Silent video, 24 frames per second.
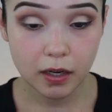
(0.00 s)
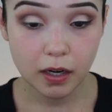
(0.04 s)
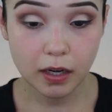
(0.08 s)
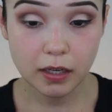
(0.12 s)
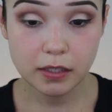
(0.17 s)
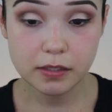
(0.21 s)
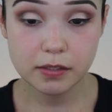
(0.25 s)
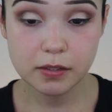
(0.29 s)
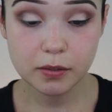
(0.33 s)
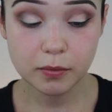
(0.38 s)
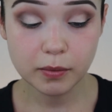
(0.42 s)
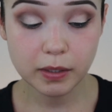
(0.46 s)

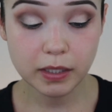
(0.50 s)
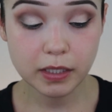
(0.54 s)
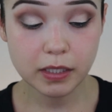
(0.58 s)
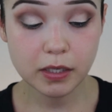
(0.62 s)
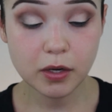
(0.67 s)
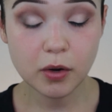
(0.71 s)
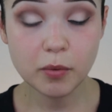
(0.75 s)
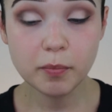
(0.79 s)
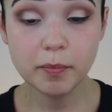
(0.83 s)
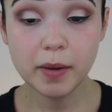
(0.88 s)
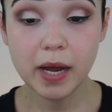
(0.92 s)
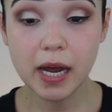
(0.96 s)
Alright, so we're going to
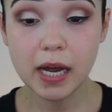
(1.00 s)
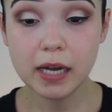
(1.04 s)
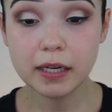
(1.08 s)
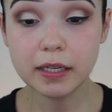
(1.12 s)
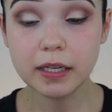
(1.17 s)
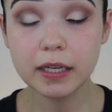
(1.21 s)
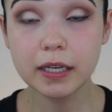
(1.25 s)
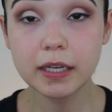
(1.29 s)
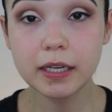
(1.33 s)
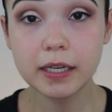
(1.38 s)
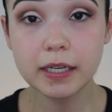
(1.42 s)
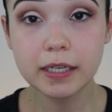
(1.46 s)
go
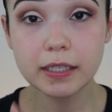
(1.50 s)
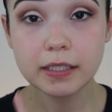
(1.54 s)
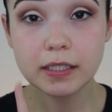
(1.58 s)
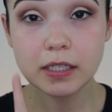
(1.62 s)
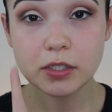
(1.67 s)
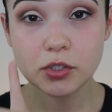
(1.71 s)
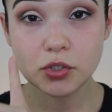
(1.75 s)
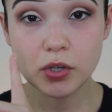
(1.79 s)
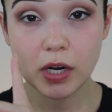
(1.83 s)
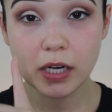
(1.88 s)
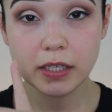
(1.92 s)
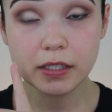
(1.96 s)
back and
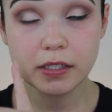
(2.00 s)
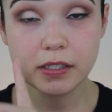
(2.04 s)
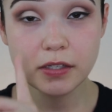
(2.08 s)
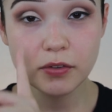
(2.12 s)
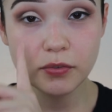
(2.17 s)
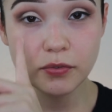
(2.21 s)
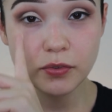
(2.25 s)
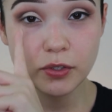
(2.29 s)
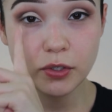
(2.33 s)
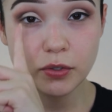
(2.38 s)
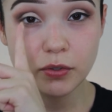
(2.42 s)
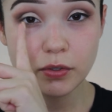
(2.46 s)
try to
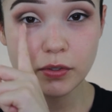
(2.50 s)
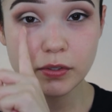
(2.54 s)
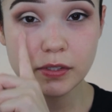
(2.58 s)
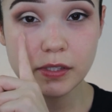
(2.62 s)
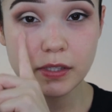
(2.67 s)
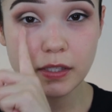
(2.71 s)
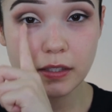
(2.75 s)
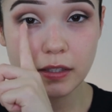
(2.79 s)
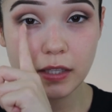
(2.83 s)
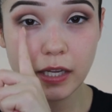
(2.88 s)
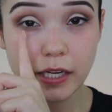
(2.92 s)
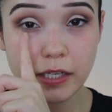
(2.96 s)
diffuse
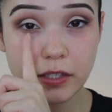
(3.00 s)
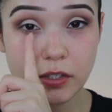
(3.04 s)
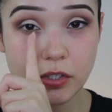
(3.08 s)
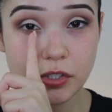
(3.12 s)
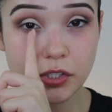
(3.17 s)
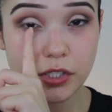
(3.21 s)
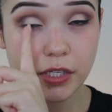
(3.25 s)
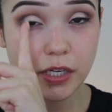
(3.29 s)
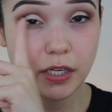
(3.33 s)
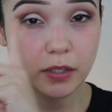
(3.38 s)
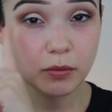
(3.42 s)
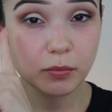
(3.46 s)
the lighter
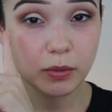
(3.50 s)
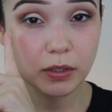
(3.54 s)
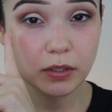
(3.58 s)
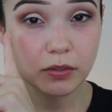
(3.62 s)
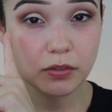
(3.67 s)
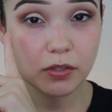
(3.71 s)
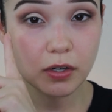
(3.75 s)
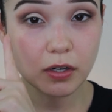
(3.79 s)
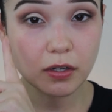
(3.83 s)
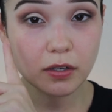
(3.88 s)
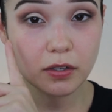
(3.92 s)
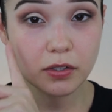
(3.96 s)
shade with the
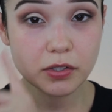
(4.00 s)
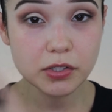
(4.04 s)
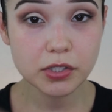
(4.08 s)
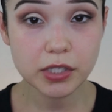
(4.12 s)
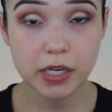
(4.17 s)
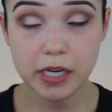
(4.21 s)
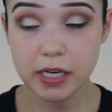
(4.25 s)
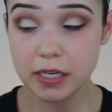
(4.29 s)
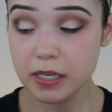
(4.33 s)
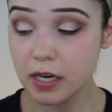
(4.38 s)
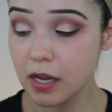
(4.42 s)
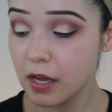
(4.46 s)
darker
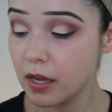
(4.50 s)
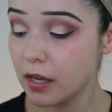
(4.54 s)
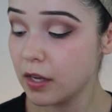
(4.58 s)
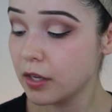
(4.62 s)
shade